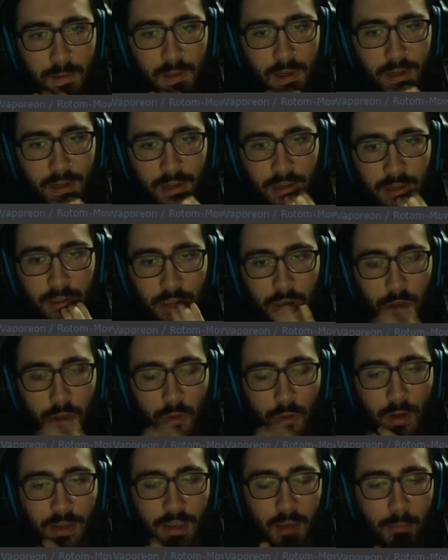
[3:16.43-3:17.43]
And they do,
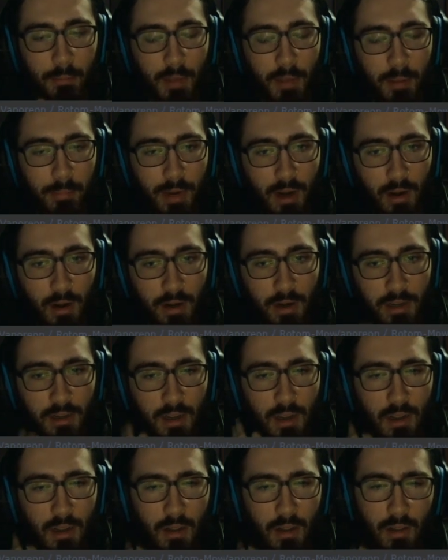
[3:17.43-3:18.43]
I get my berry.
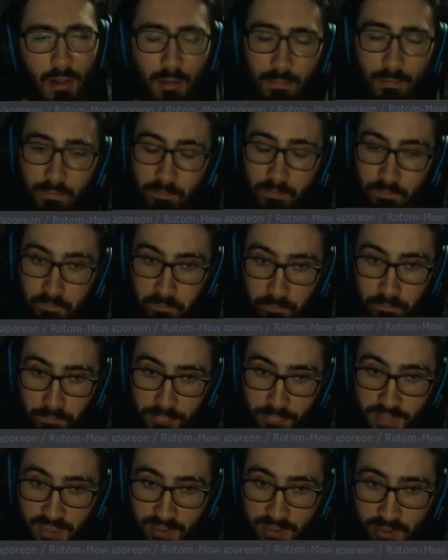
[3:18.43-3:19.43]

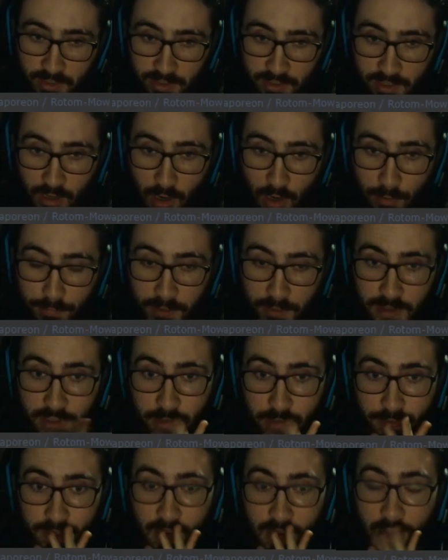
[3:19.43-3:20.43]
This is an
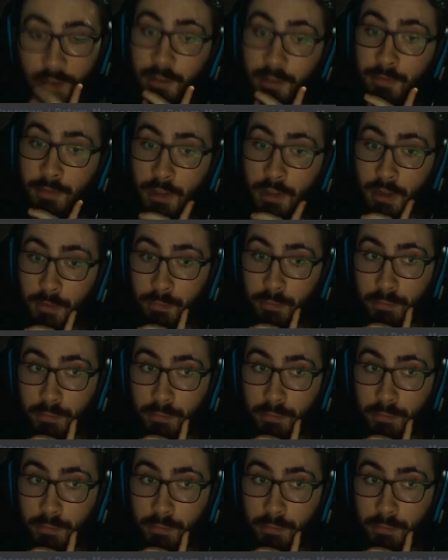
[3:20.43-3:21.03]
offensive Talonflame.